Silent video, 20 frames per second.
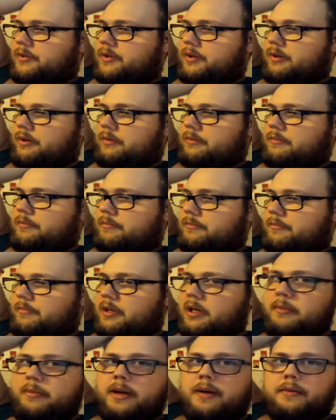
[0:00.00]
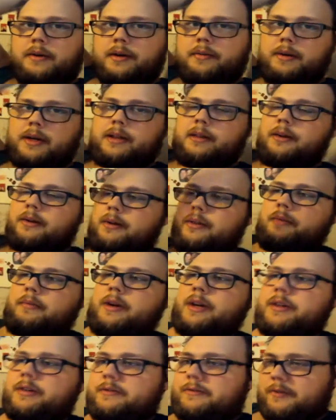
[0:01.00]
So, but I might reread Lord of the
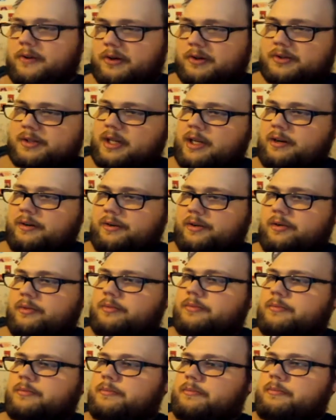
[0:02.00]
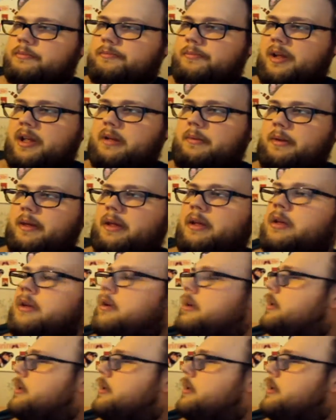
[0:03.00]
Rings first. I don't know. Maybe.